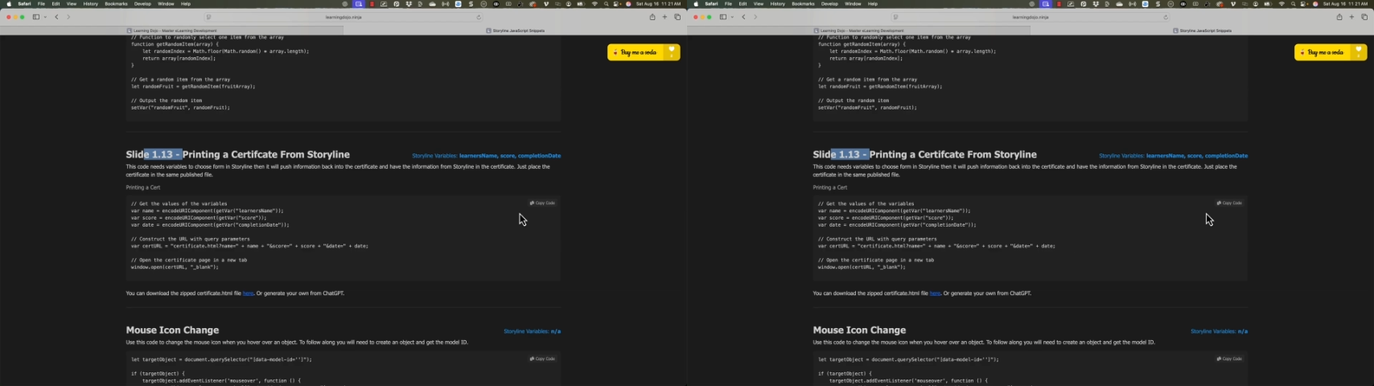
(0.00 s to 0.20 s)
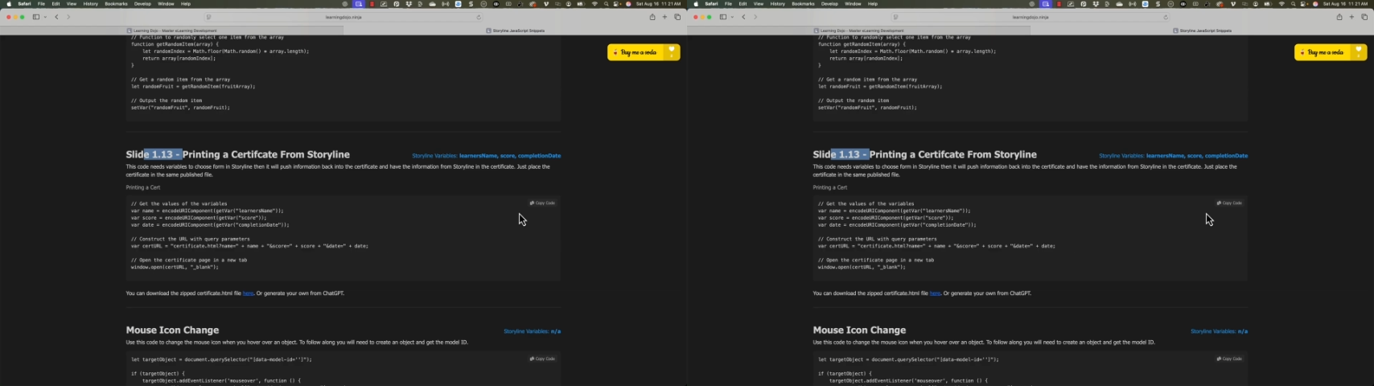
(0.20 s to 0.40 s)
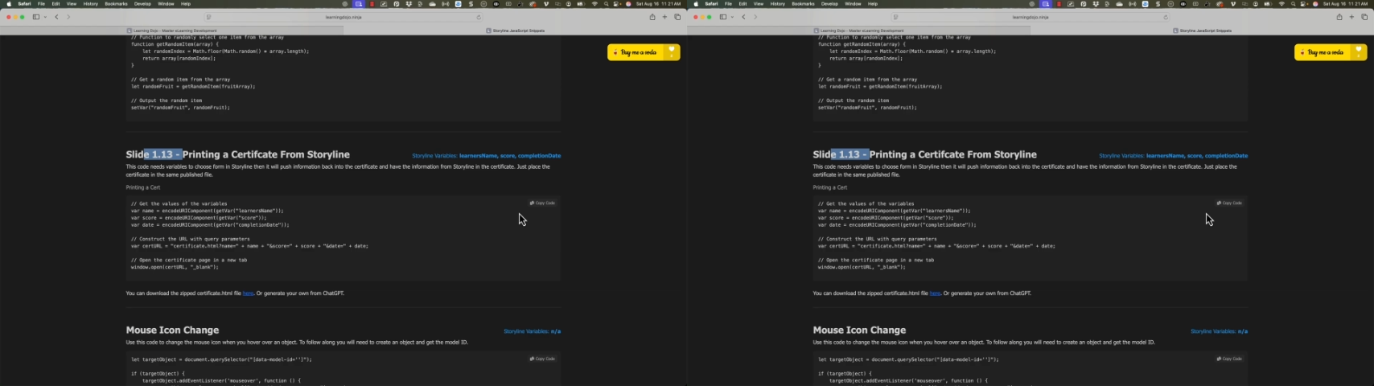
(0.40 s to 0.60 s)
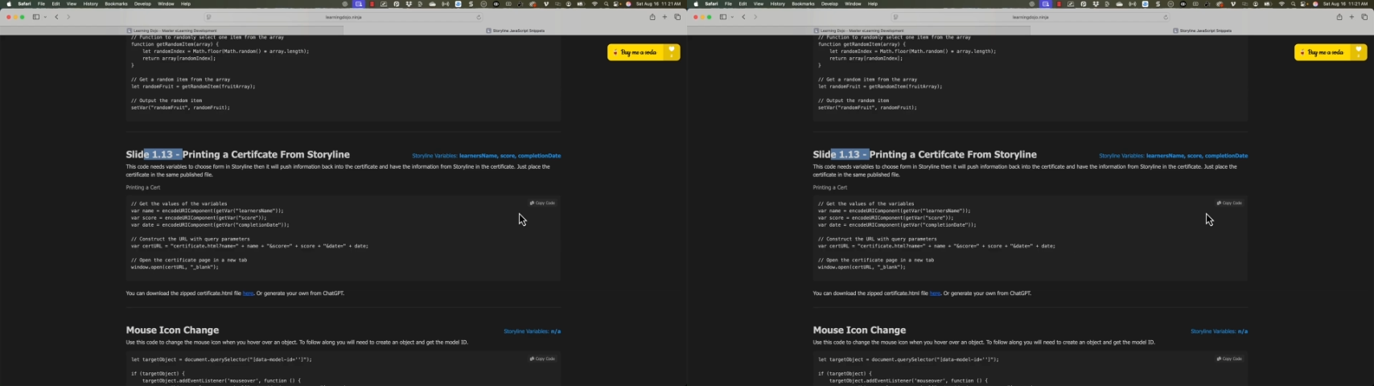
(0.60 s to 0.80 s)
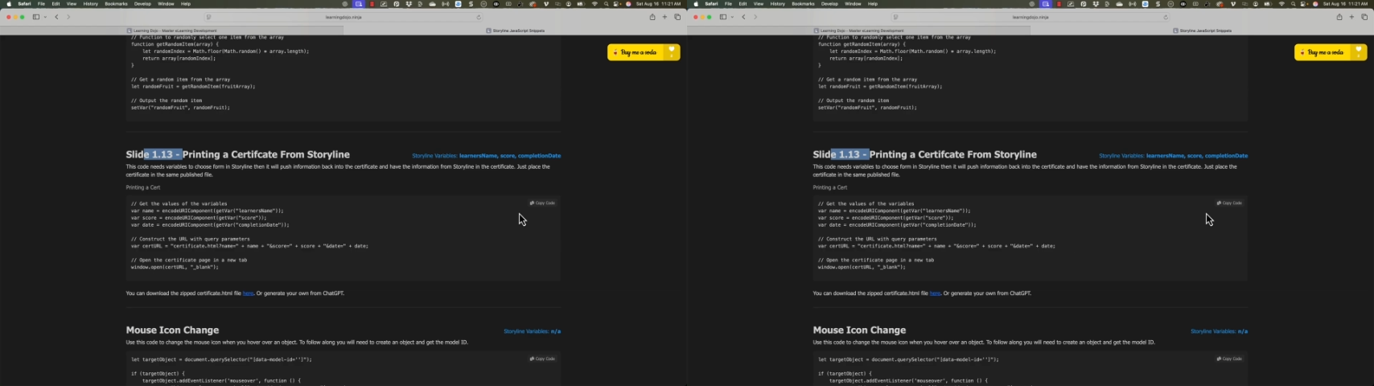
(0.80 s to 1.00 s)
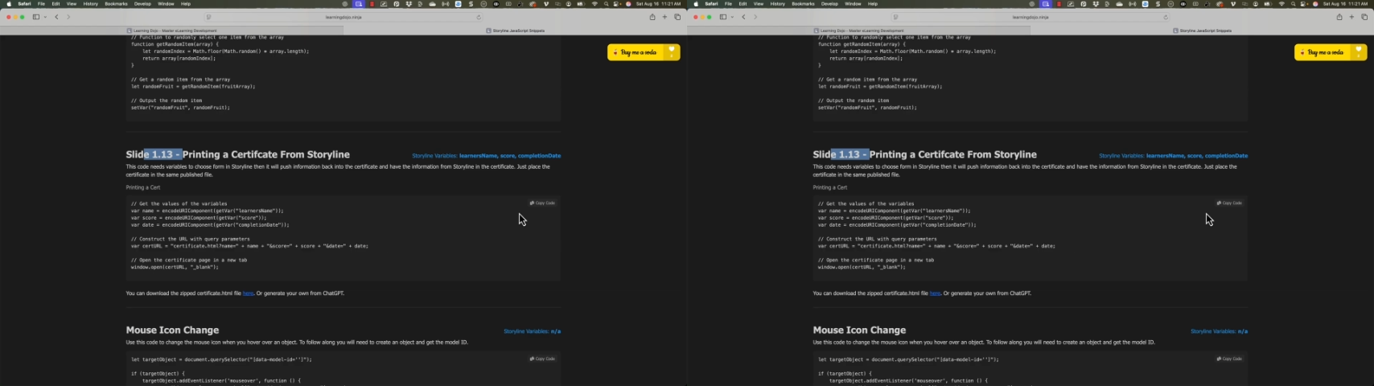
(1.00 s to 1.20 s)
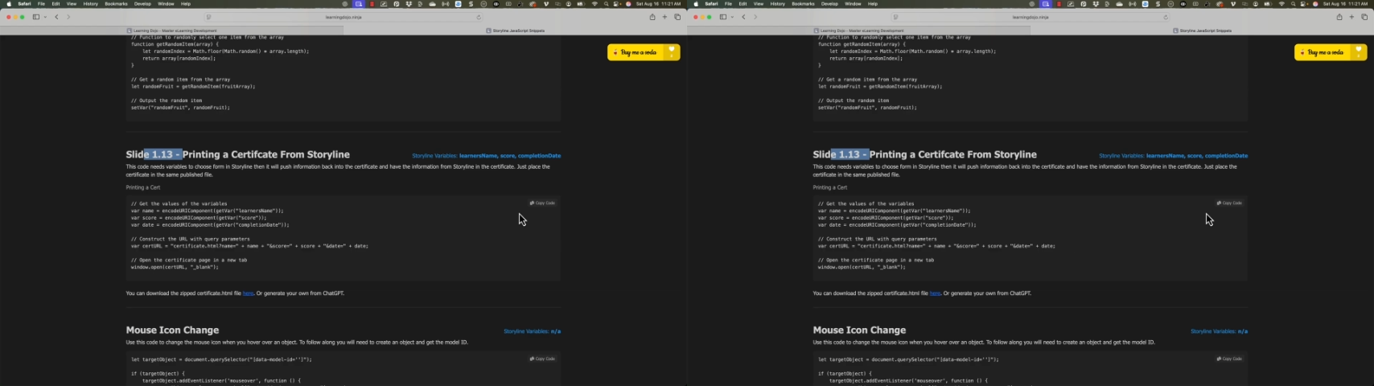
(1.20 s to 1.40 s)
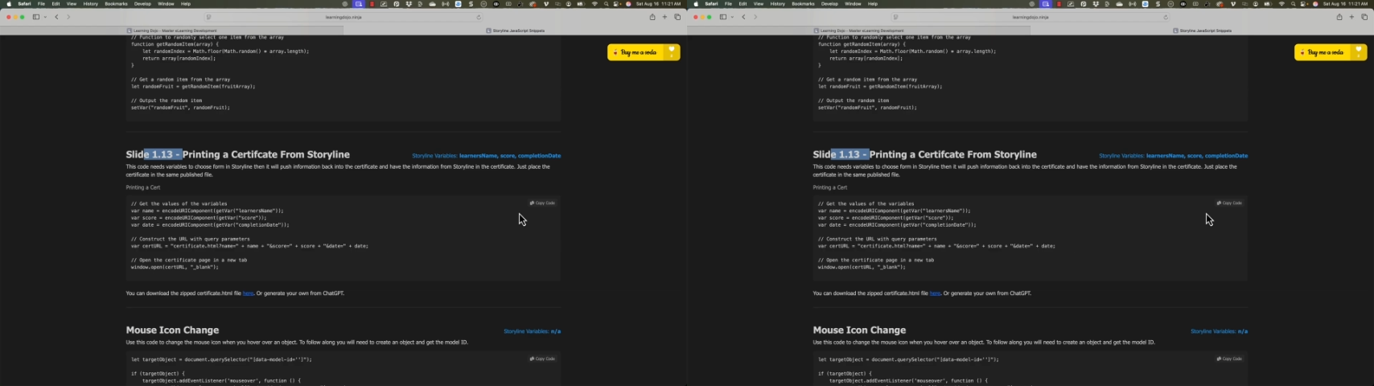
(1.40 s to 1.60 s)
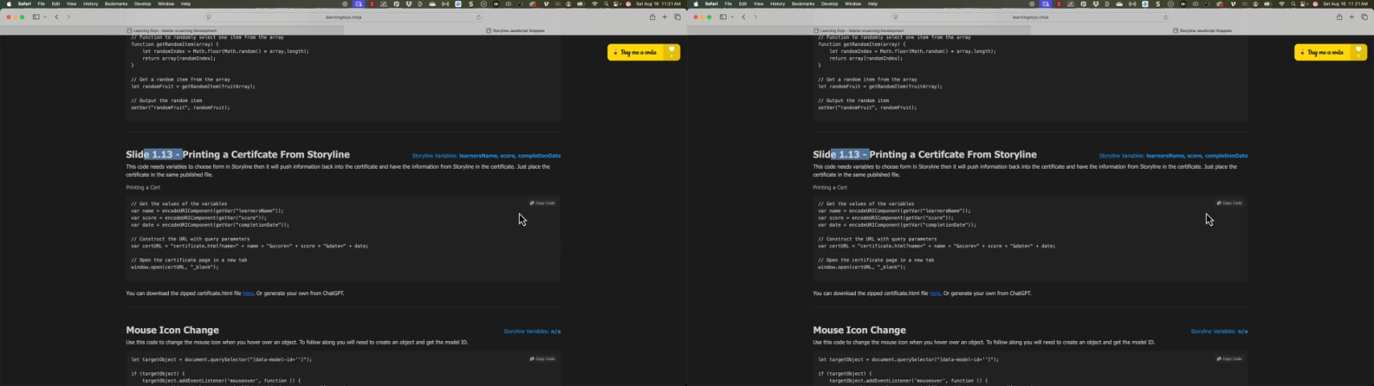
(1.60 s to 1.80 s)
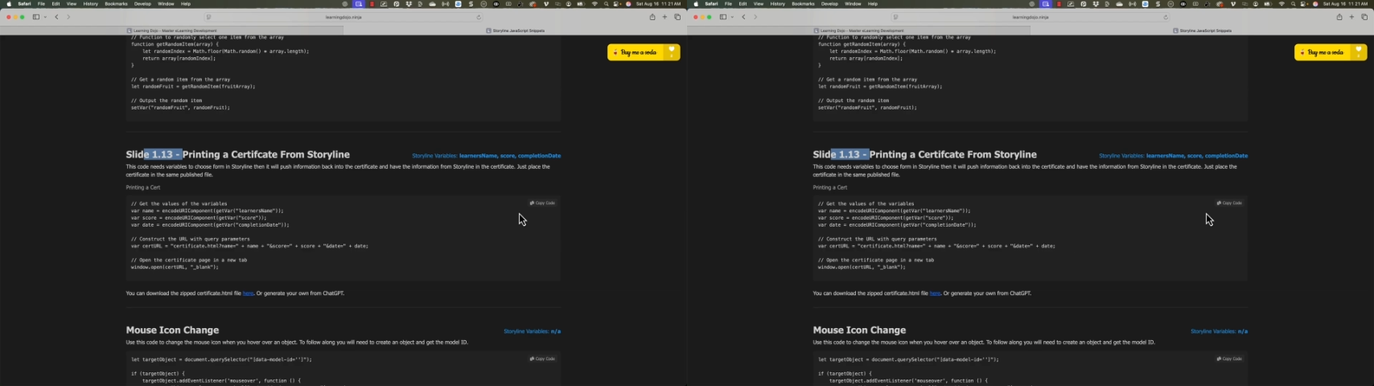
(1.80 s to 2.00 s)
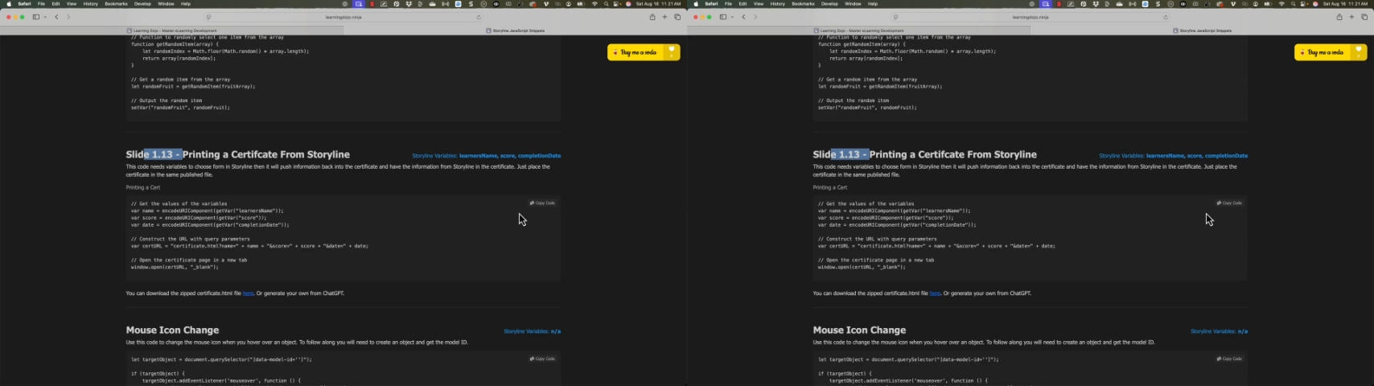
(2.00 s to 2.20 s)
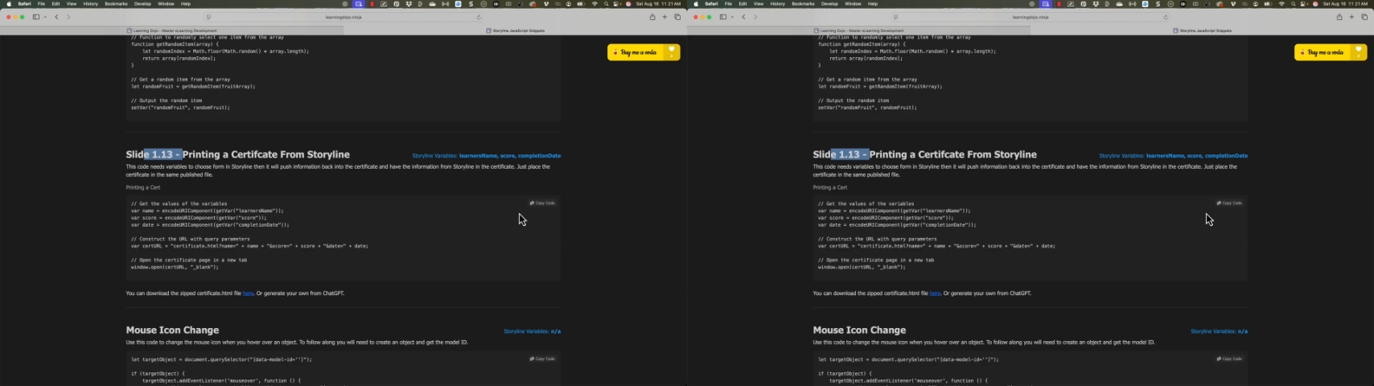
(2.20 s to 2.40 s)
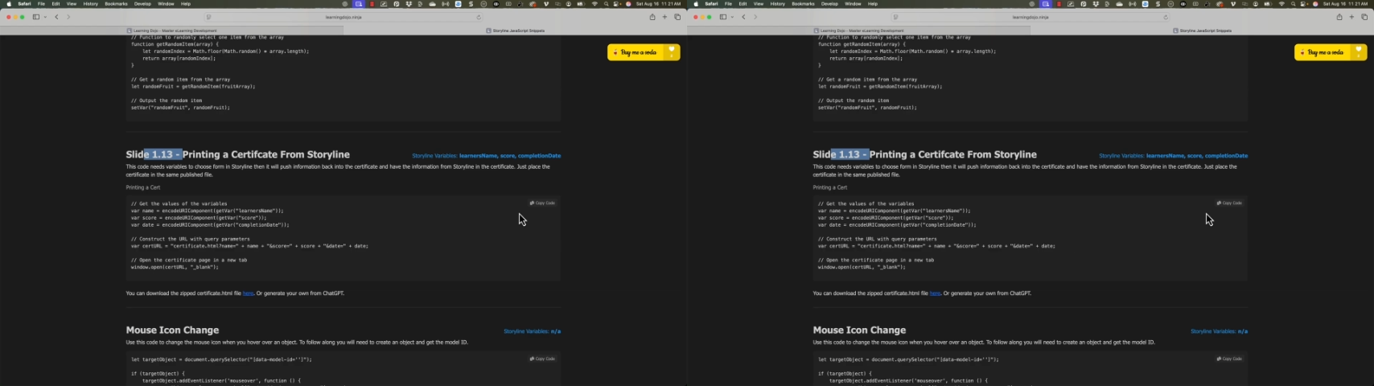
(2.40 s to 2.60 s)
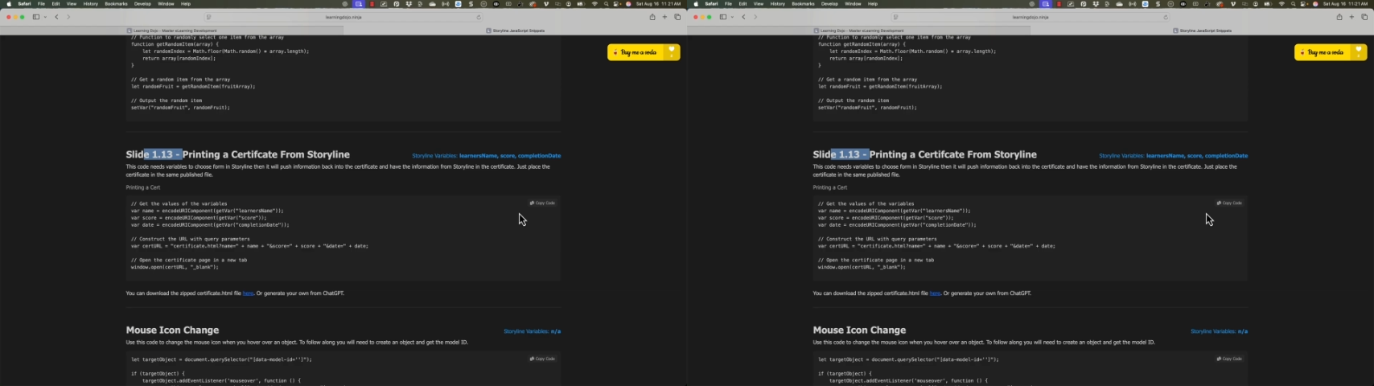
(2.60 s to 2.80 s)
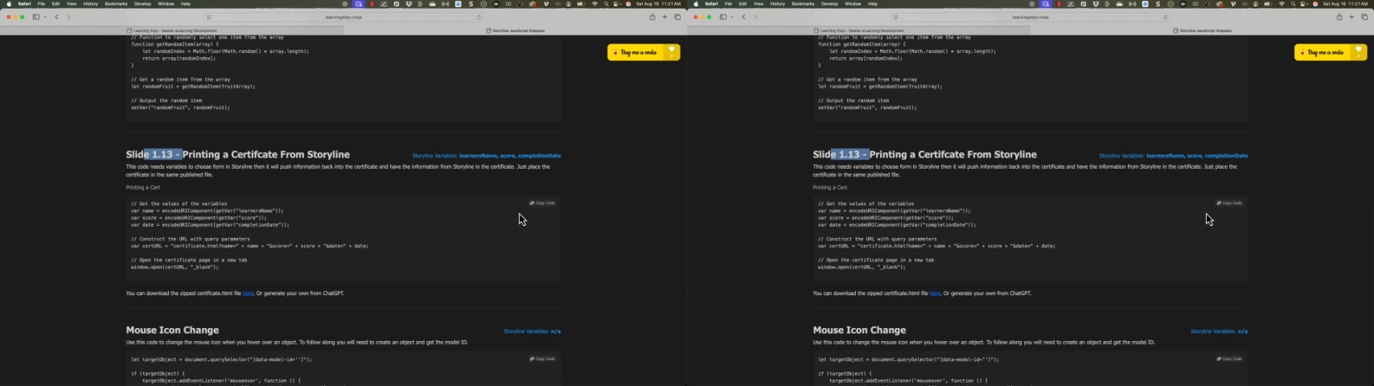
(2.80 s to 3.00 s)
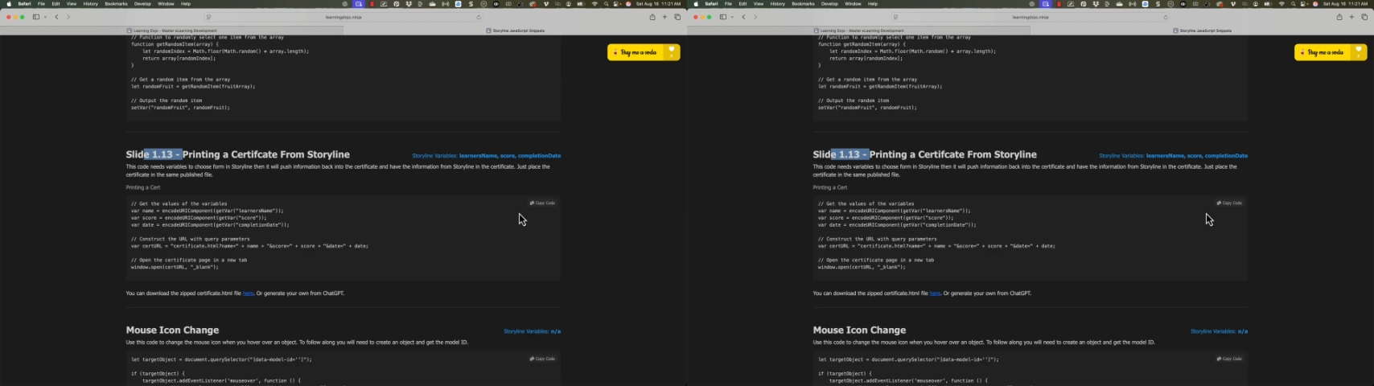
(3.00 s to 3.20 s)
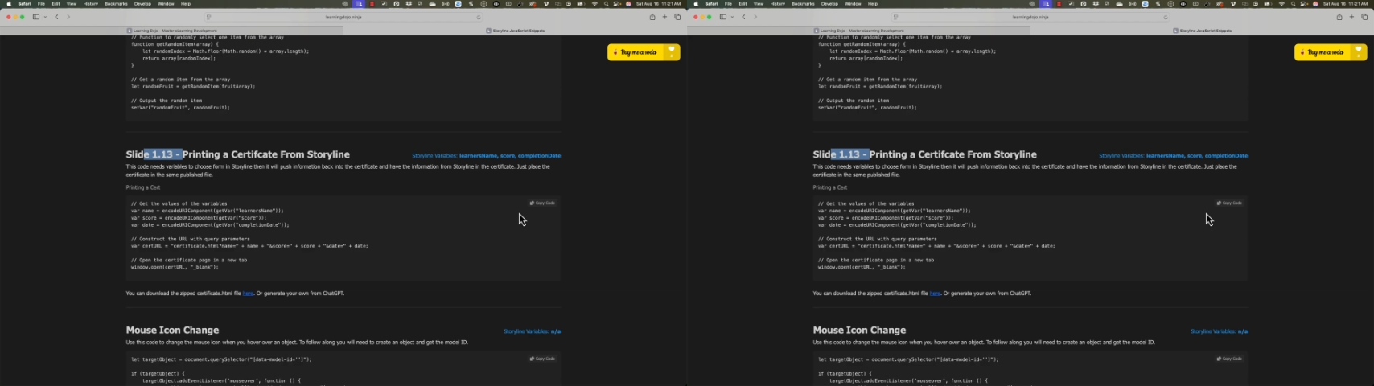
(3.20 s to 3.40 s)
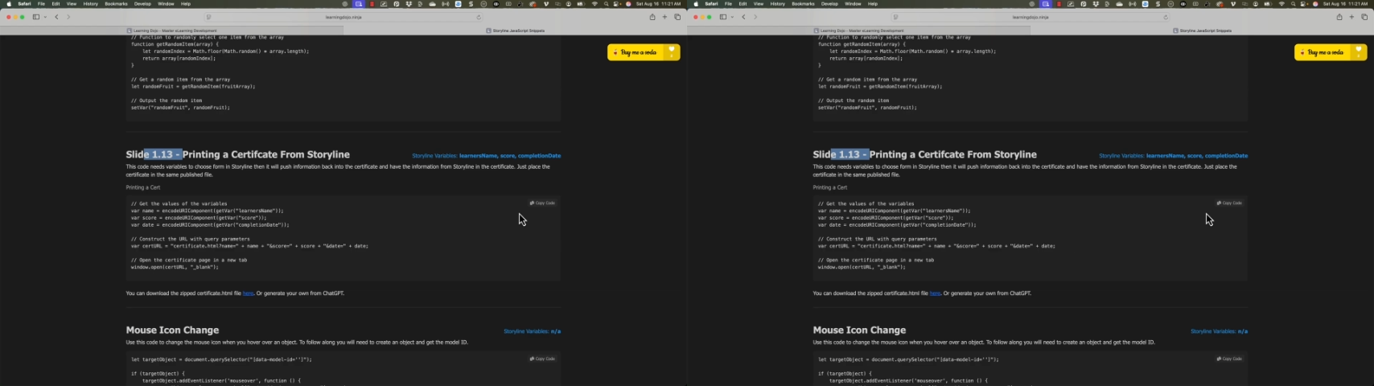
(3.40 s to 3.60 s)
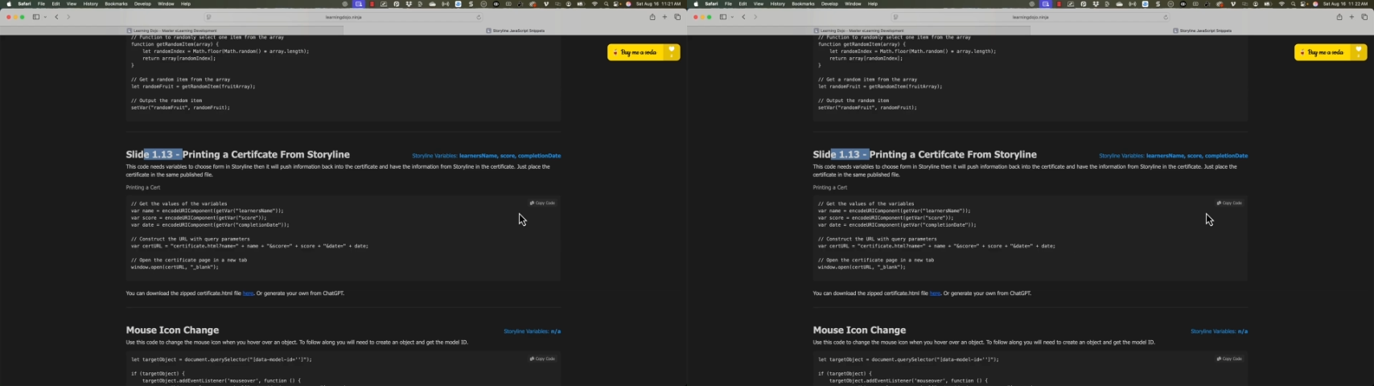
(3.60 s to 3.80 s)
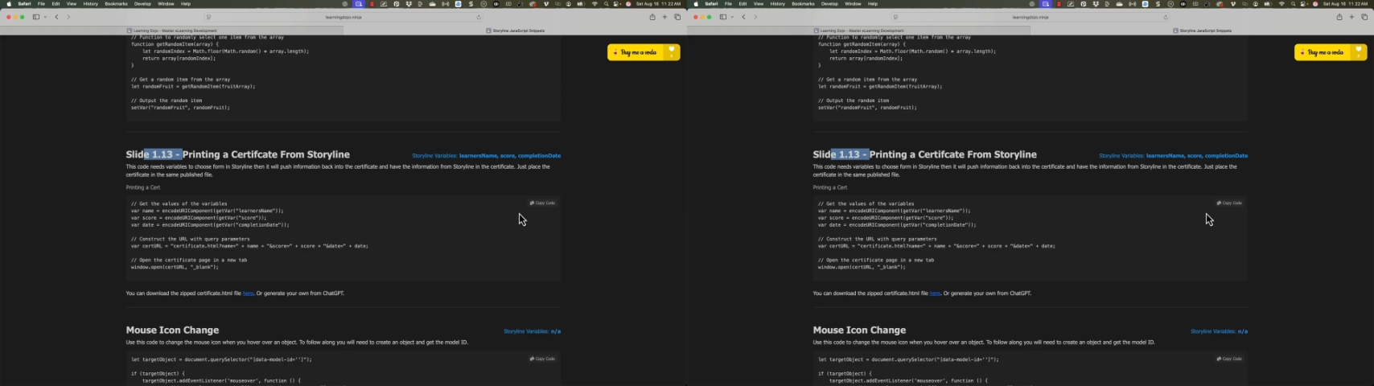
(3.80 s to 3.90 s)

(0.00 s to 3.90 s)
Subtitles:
[unreadable: no face in view]